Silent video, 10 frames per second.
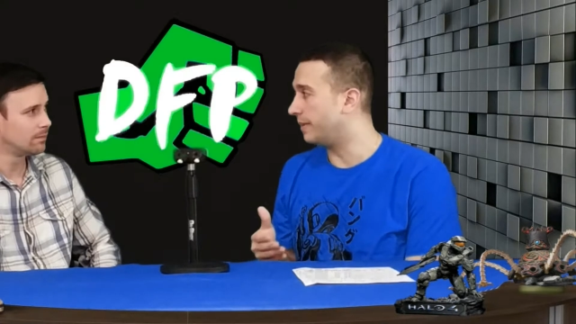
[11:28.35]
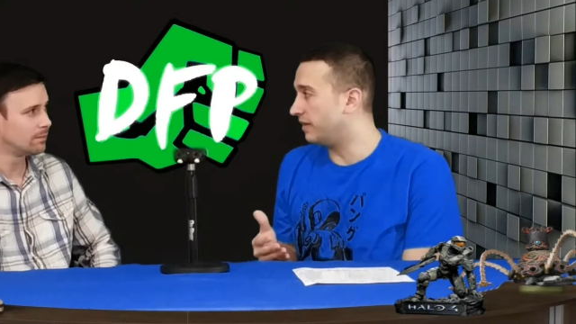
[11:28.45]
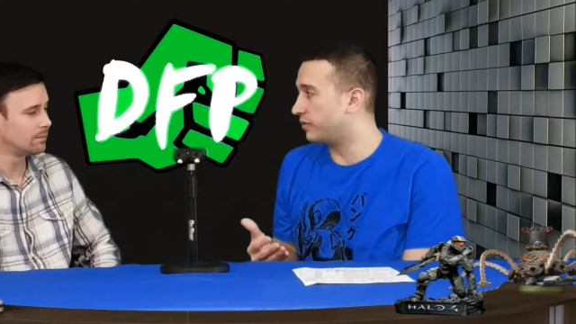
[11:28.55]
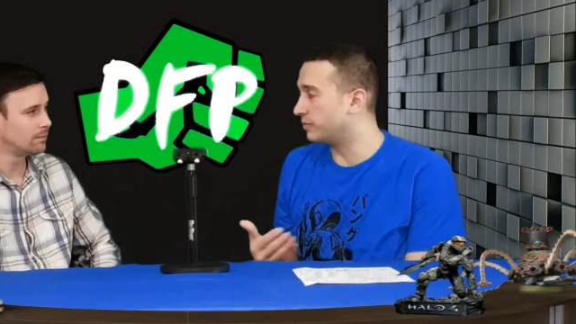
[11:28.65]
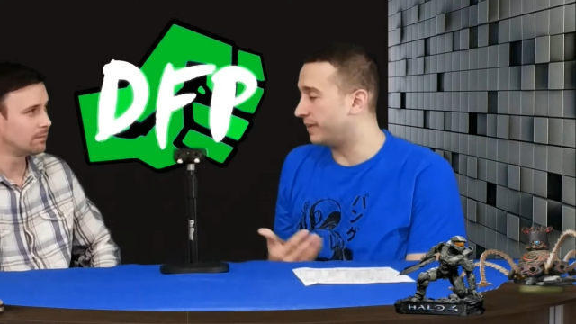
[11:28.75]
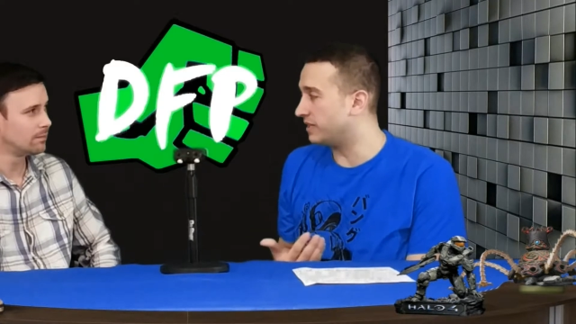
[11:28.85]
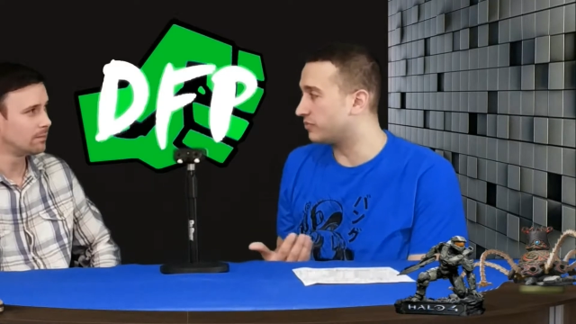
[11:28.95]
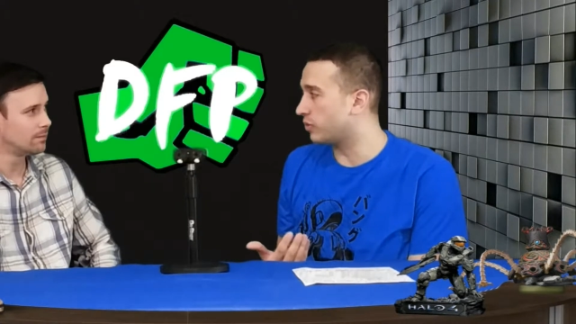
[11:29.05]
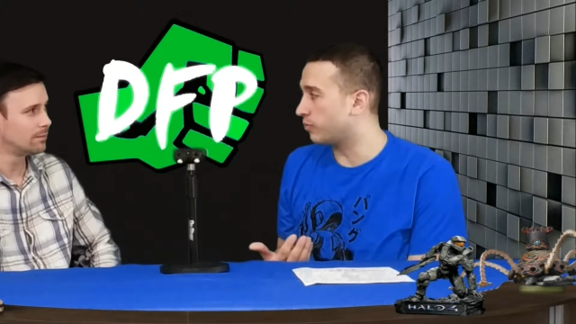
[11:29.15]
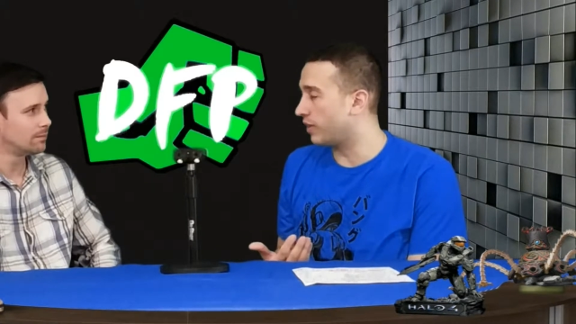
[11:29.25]
Speaker 1: I mean, if your P S
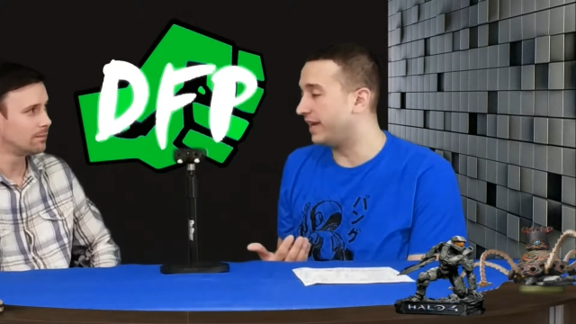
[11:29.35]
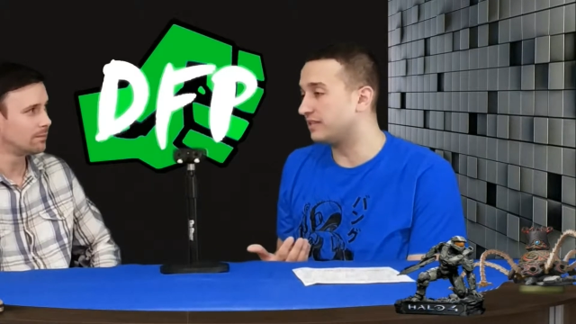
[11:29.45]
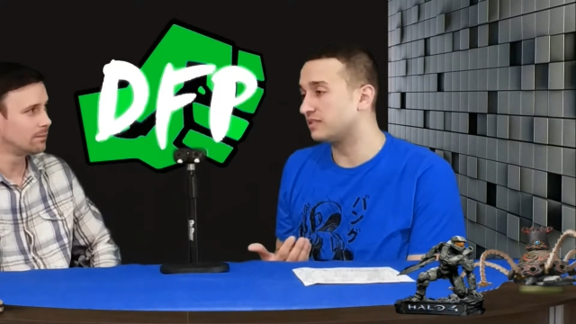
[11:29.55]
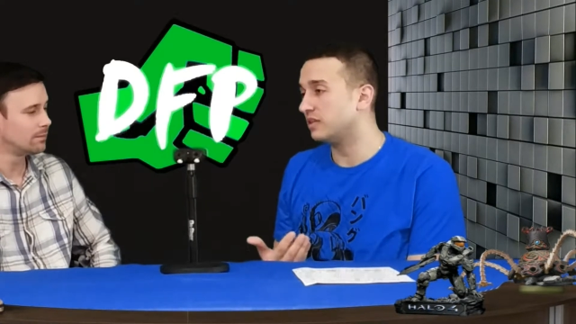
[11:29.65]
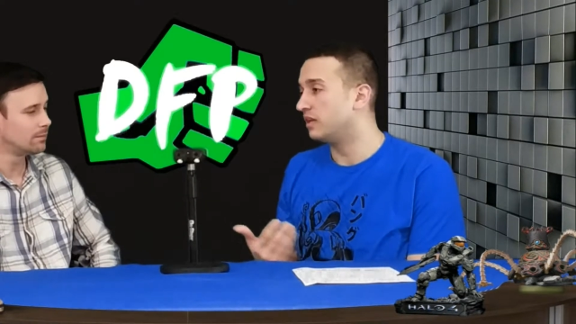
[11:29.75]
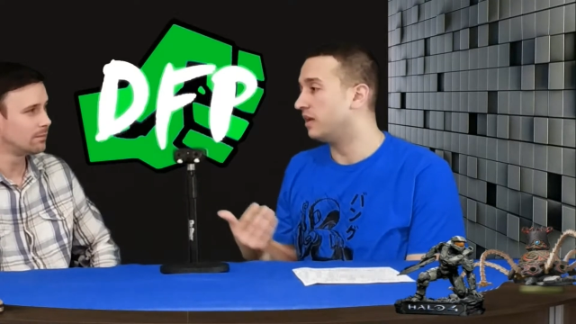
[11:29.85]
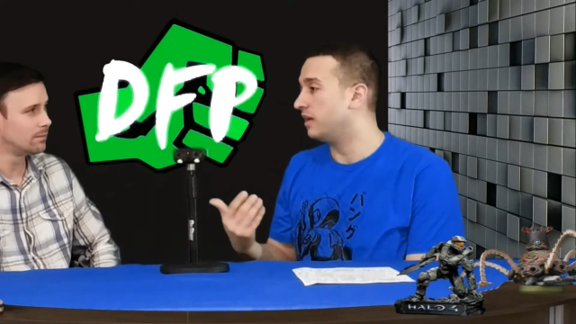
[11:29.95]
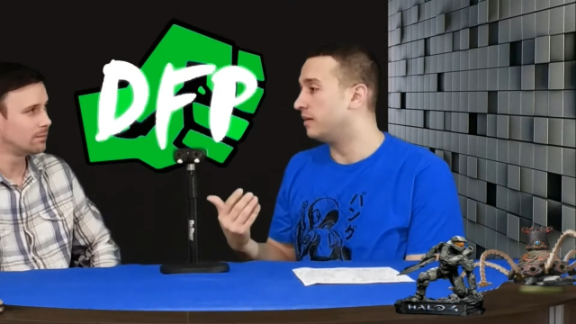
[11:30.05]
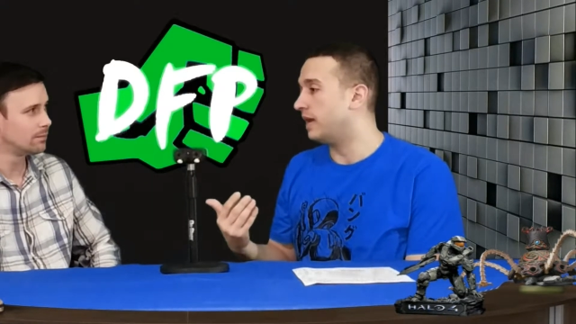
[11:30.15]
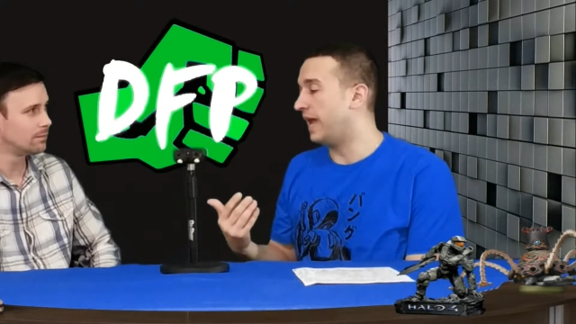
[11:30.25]
four breaks
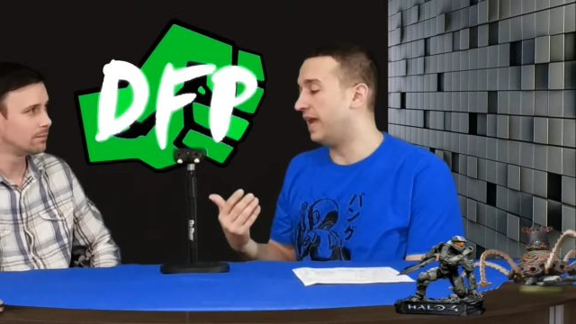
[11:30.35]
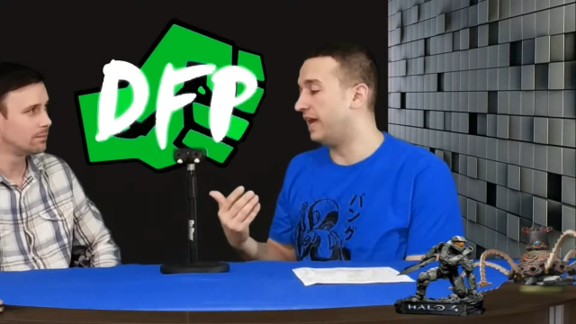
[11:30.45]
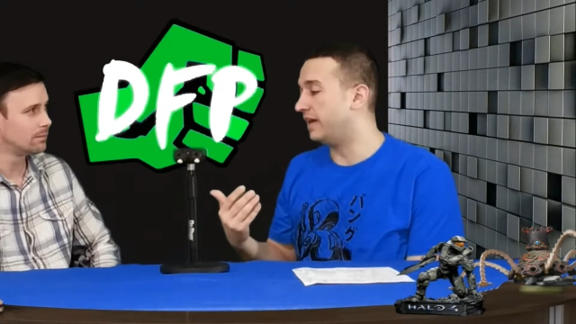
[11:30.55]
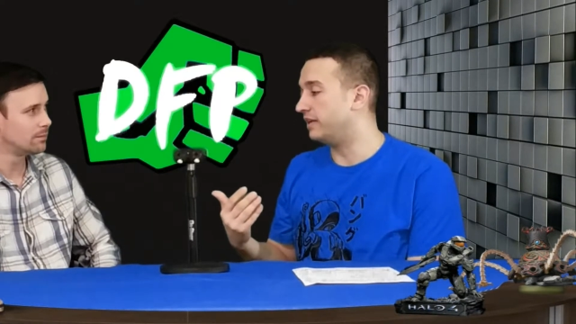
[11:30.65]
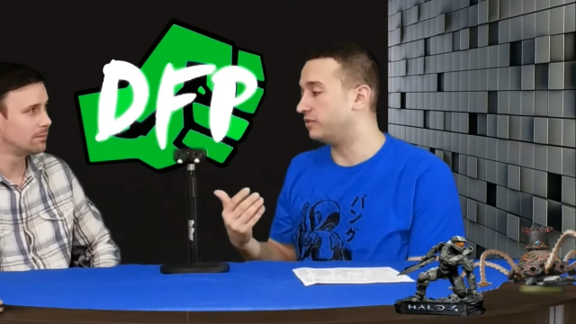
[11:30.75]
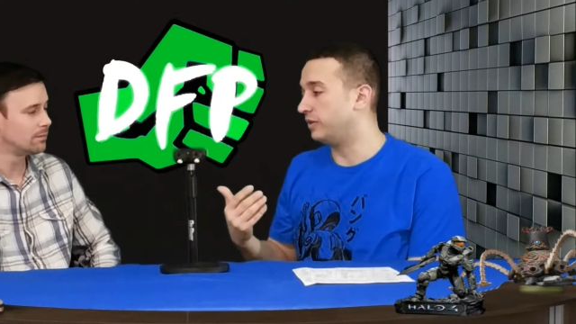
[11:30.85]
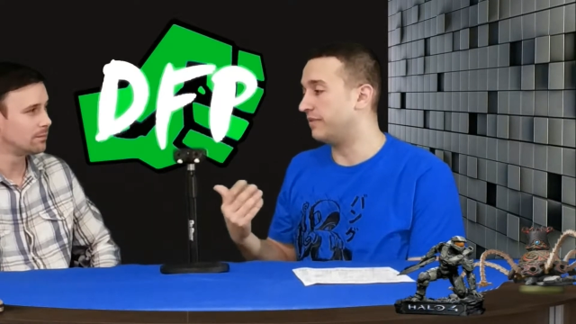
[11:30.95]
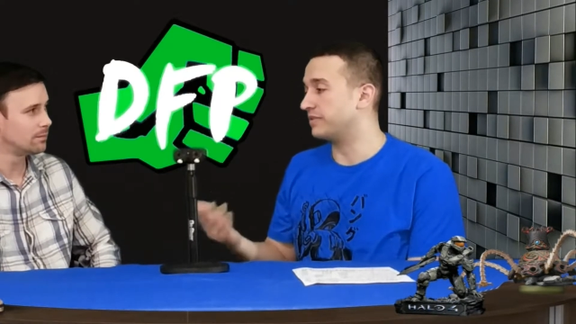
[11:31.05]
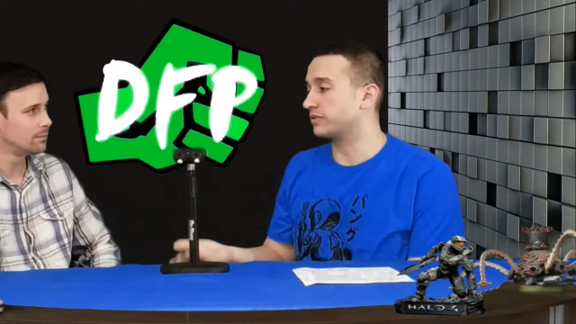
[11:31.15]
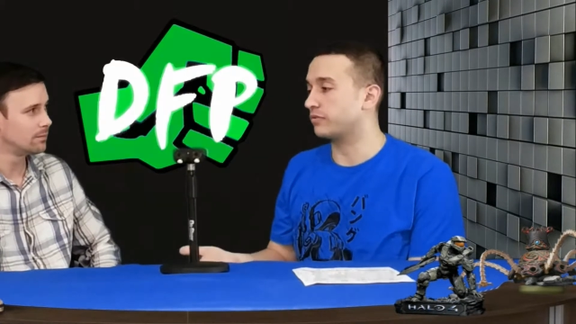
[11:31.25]
and you
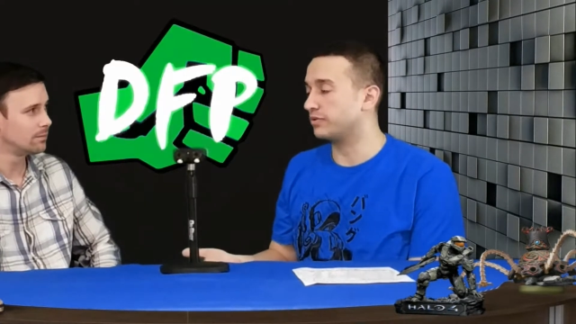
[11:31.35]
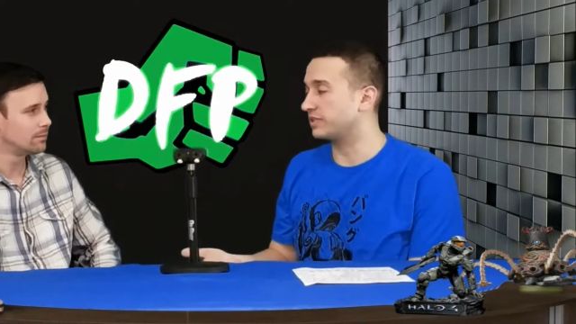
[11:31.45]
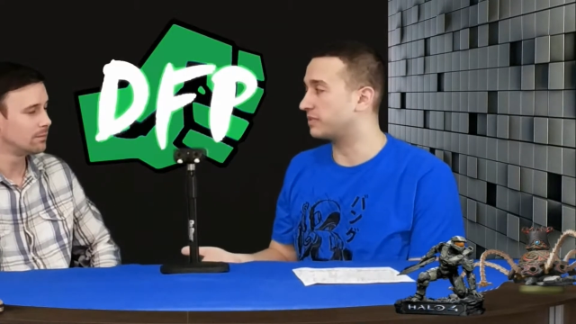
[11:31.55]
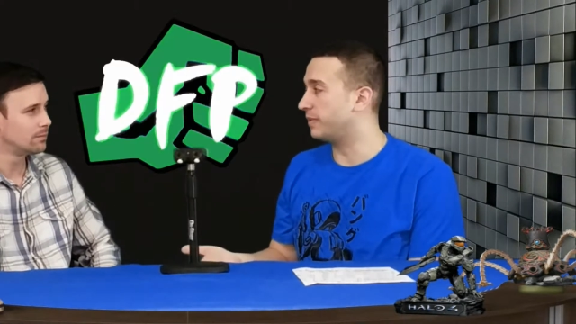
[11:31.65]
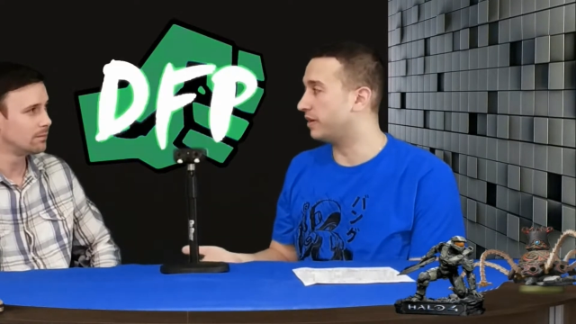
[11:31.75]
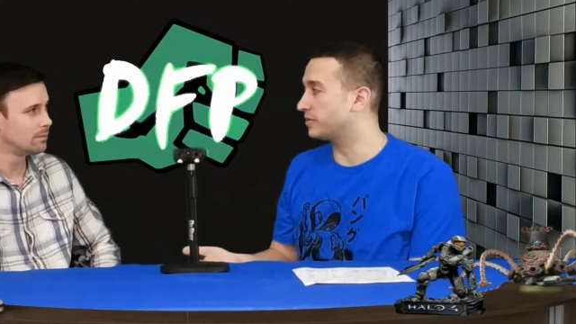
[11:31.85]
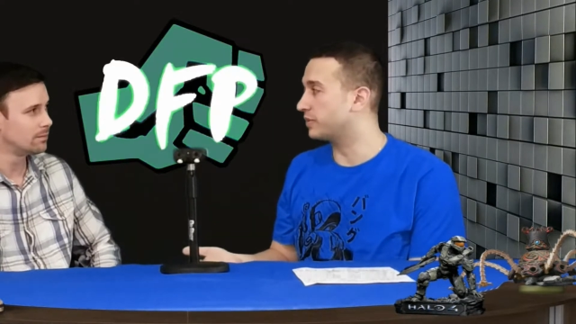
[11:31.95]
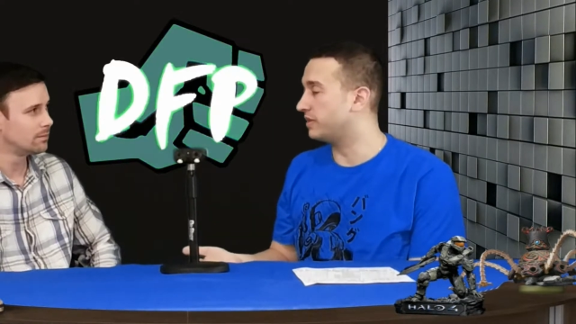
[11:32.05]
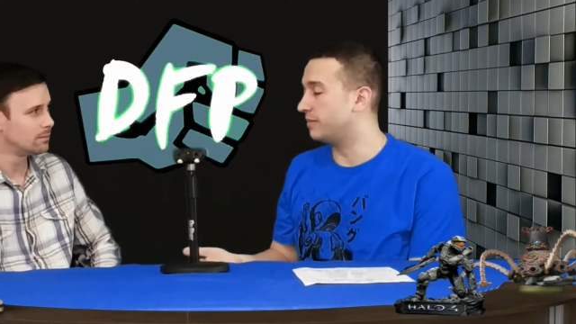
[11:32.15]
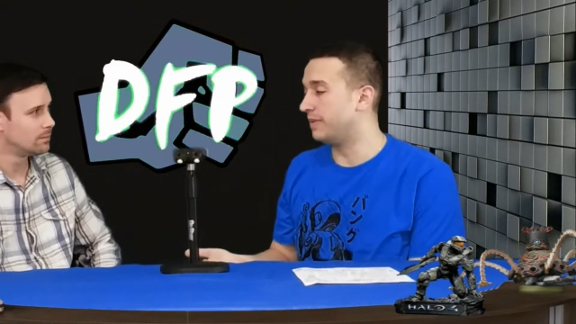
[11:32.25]
have this gross experience
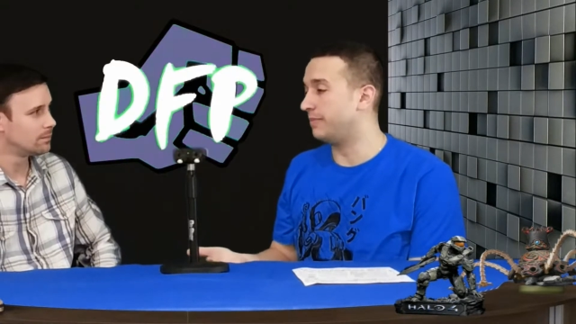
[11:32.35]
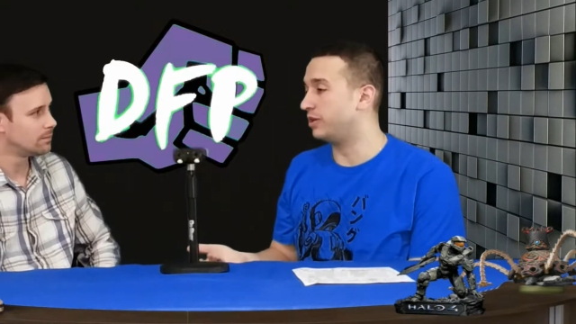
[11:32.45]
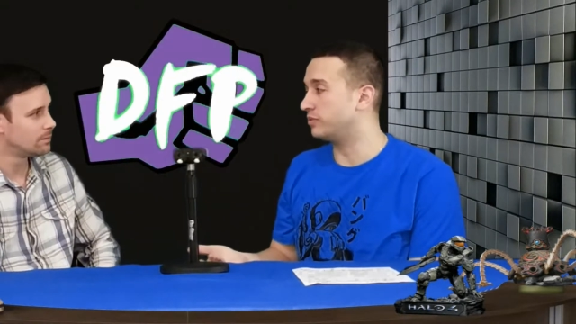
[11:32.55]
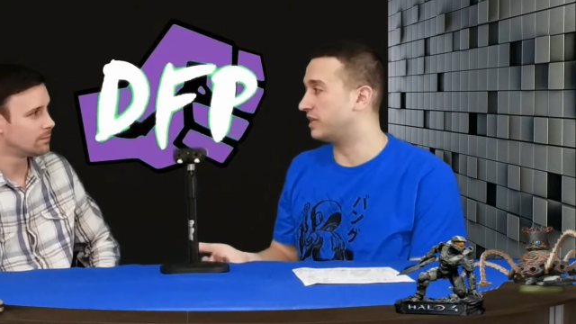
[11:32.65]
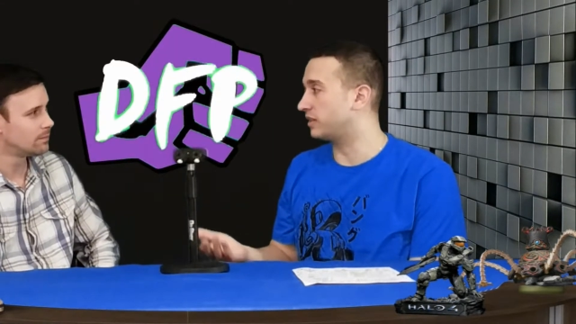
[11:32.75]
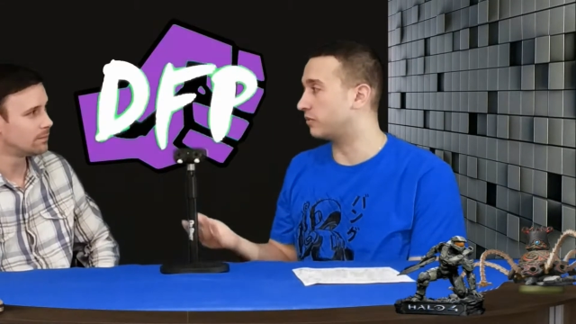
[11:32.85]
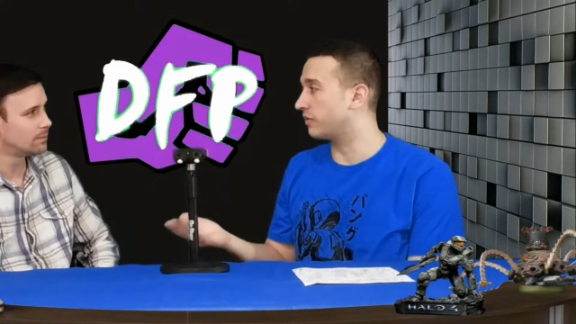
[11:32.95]
with it, maybe you don't take the